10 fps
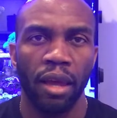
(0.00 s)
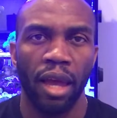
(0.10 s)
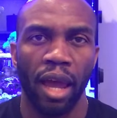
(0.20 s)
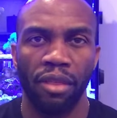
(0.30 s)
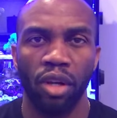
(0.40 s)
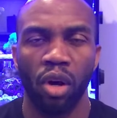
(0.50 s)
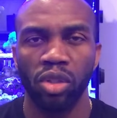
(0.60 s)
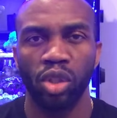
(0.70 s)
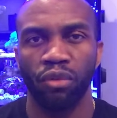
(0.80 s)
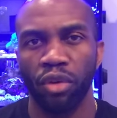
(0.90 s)
And then
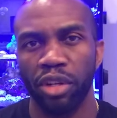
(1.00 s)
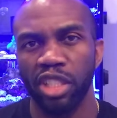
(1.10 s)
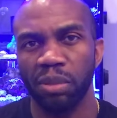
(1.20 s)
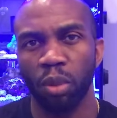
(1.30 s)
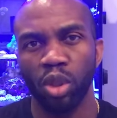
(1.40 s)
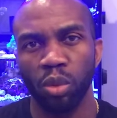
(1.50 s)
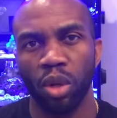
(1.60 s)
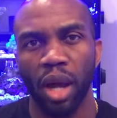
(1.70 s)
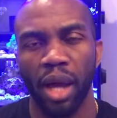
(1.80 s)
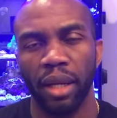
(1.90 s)
also for the disposable
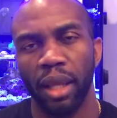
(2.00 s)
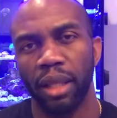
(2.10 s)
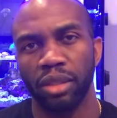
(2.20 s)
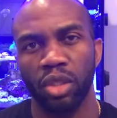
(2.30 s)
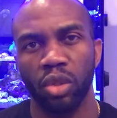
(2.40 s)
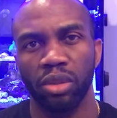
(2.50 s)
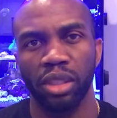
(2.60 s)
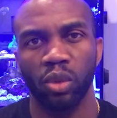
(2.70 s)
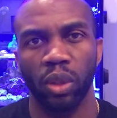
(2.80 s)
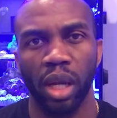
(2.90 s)
kind, I like to use
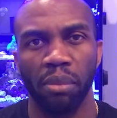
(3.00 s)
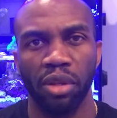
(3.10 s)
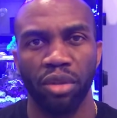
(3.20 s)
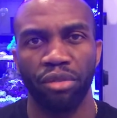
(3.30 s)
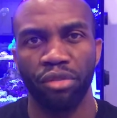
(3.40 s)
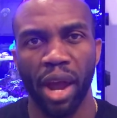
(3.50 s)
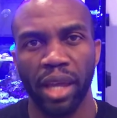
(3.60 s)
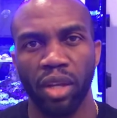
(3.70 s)
these when I'm either fragging